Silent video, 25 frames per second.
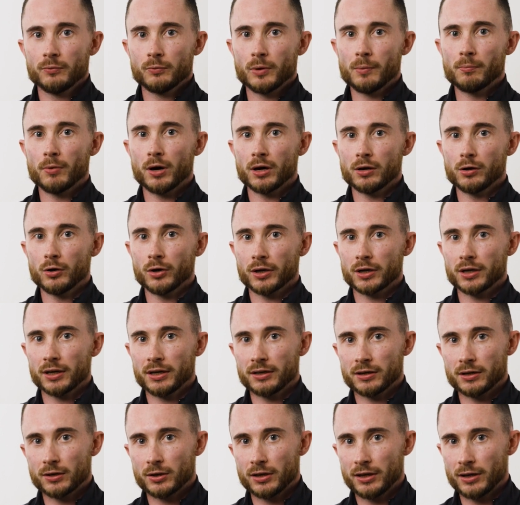We might look
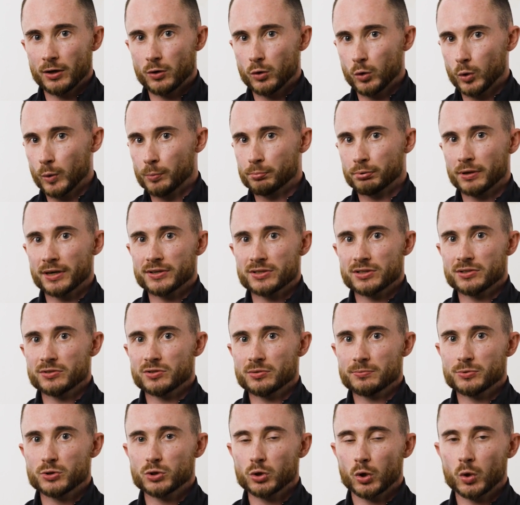at incorporating
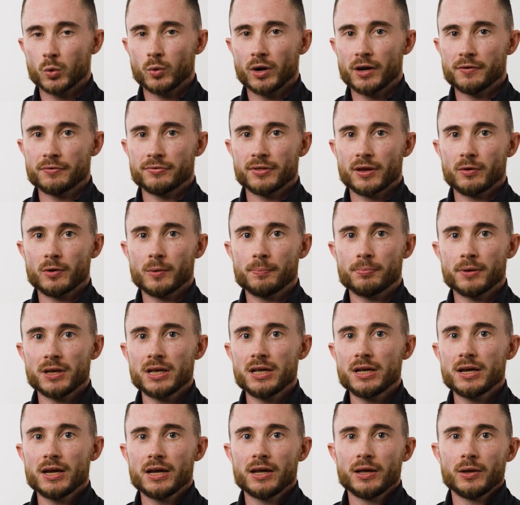some shockwave
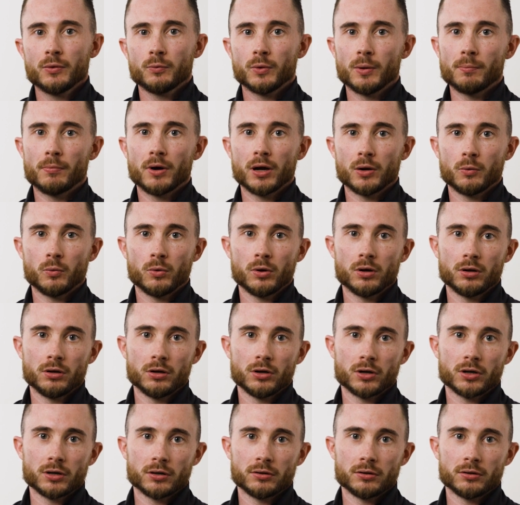therapy. We might look